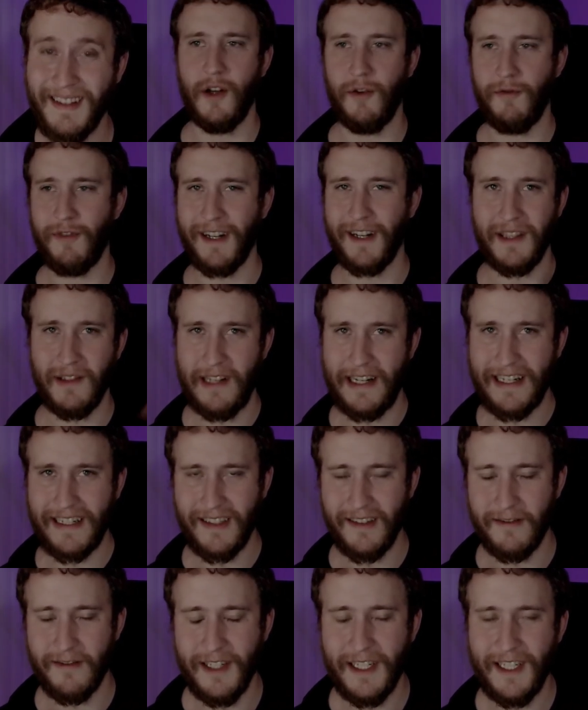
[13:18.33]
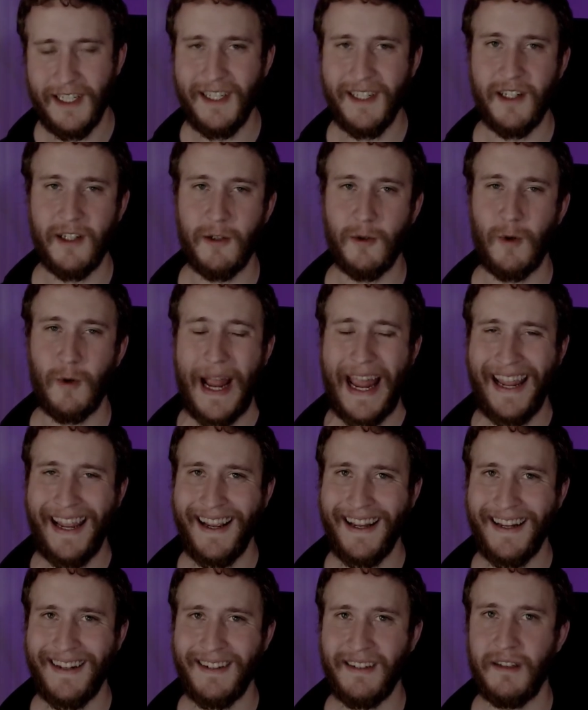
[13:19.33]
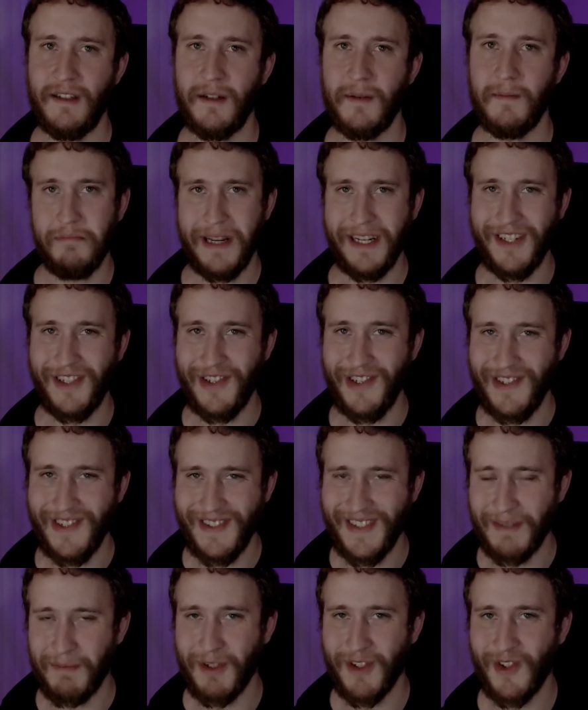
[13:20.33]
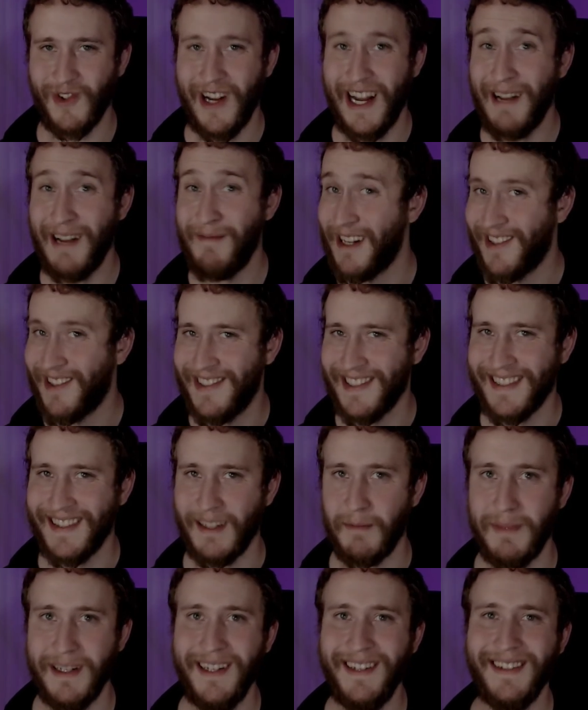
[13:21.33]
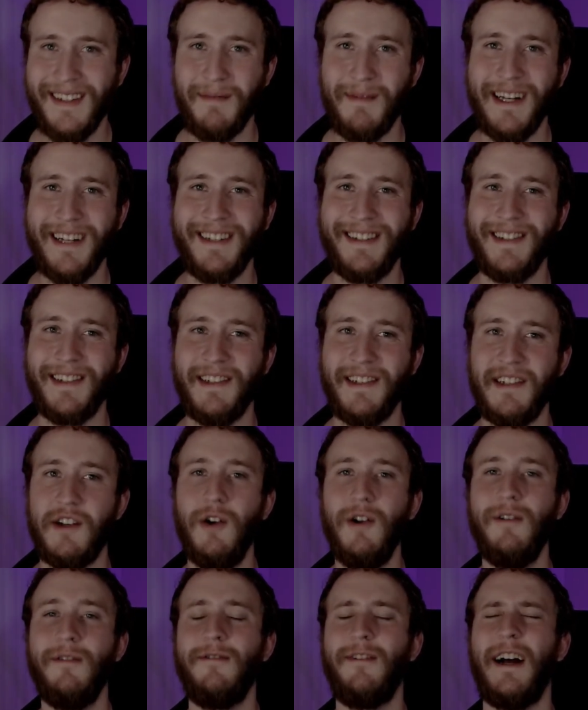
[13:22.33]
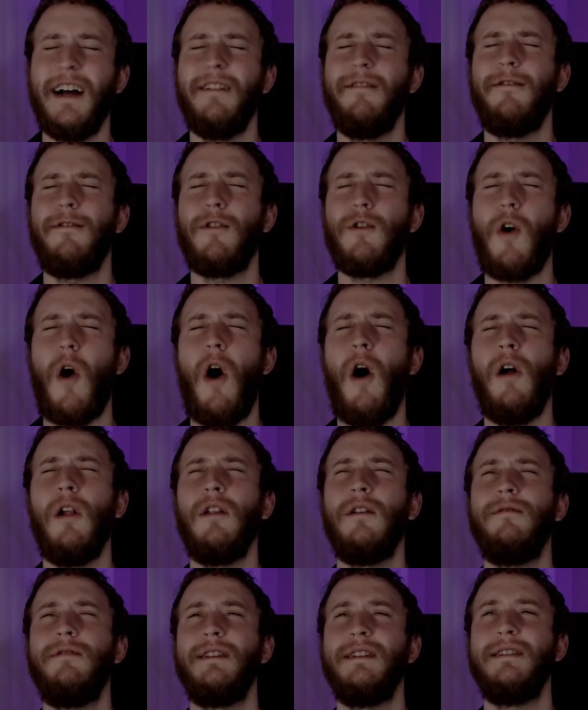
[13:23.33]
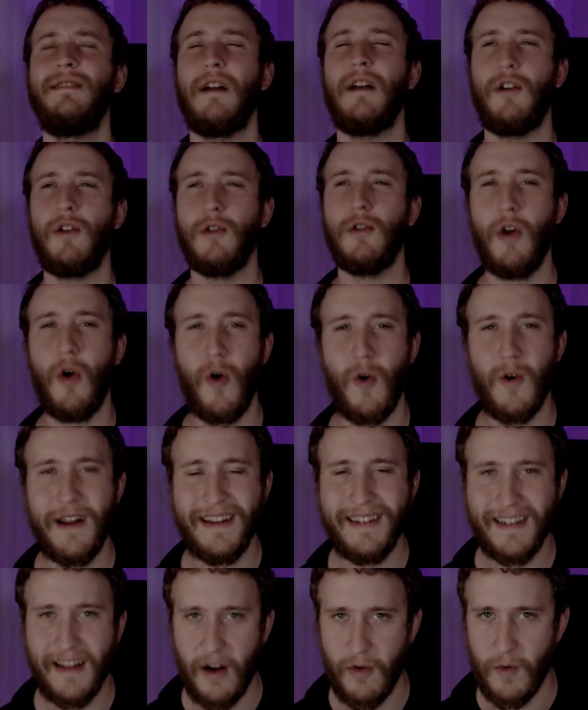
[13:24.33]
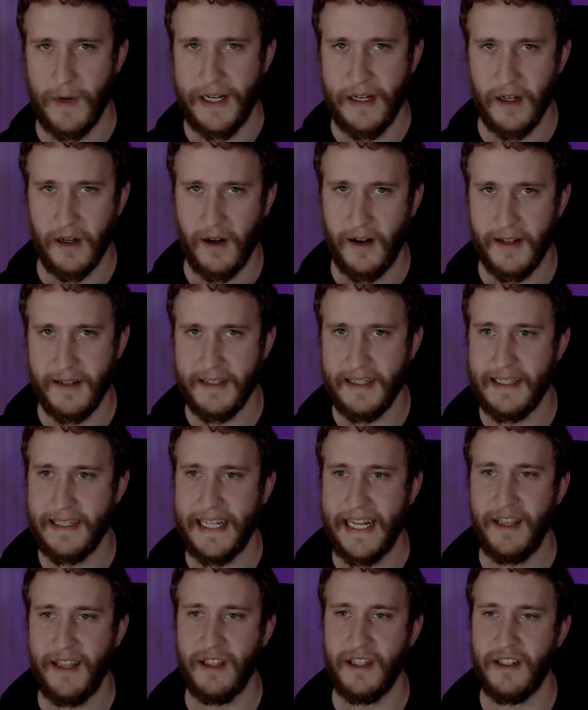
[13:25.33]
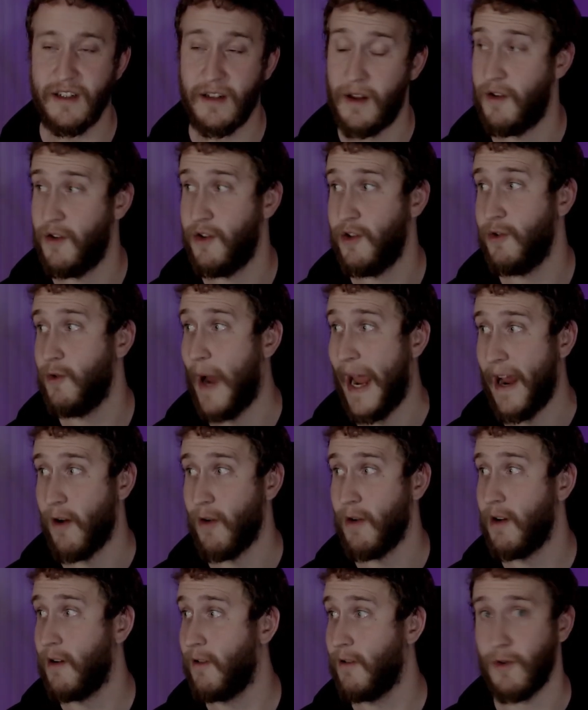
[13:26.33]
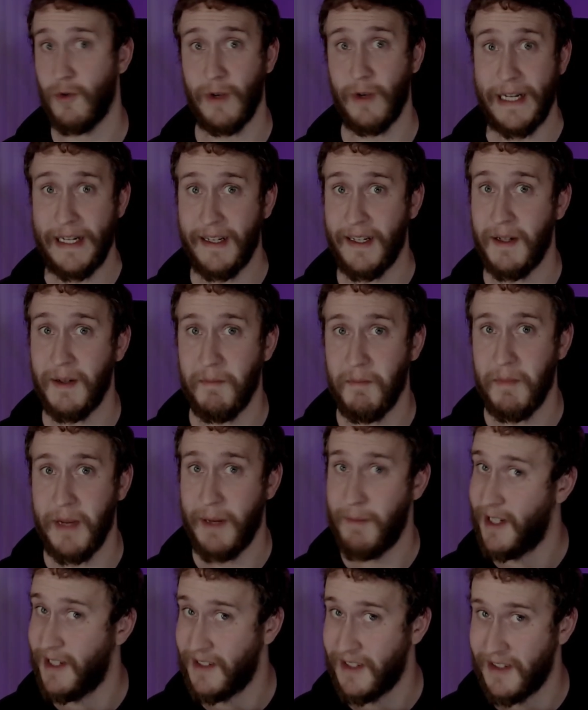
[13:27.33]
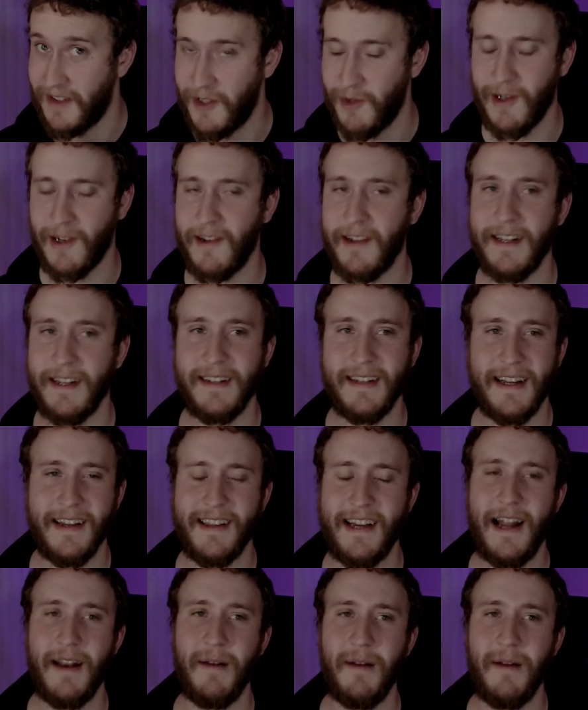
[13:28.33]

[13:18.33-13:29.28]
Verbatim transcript: Don't forget to like the video and make sure you're subscribed and click the bell to make sure you're notified for all of this glorious Arena content in this new era of Arena. Maybe is it too early to say that?